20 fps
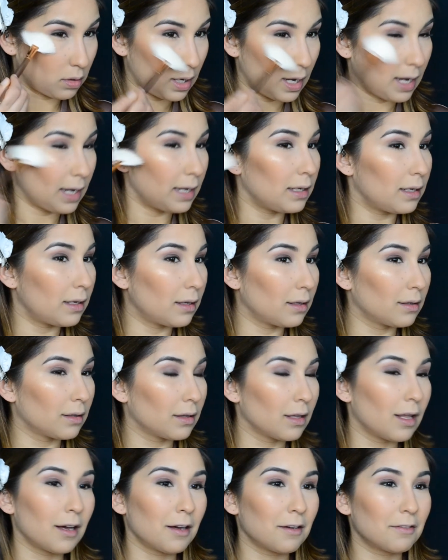I
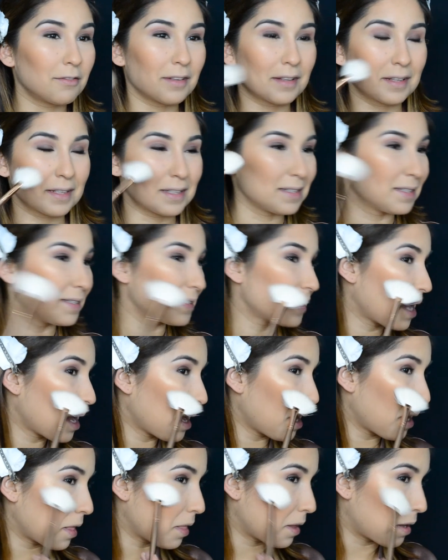love this
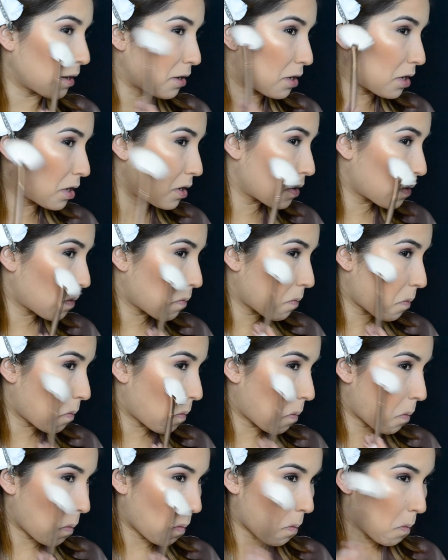highlighter.
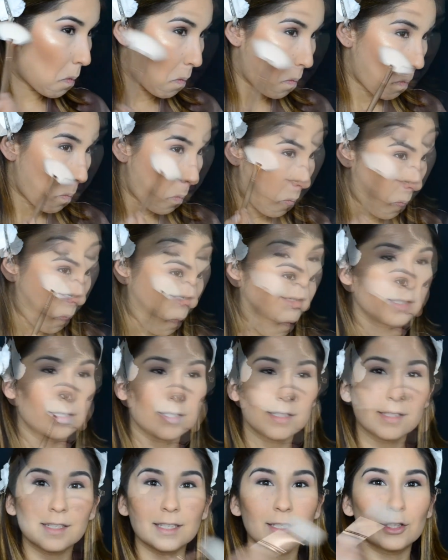
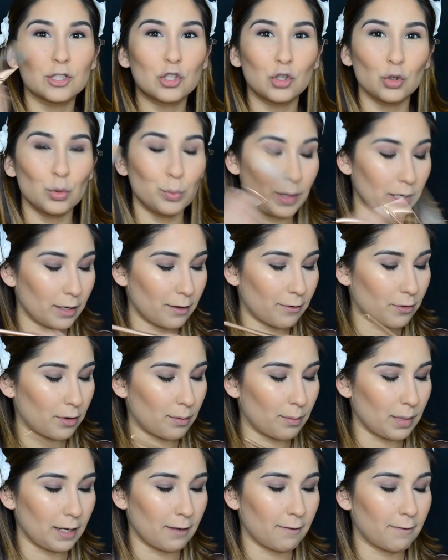It's like too big for
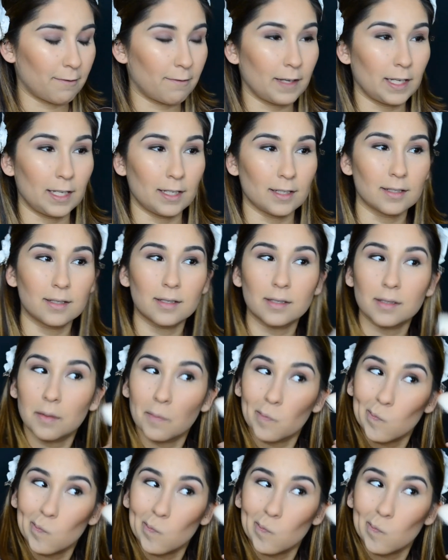my face.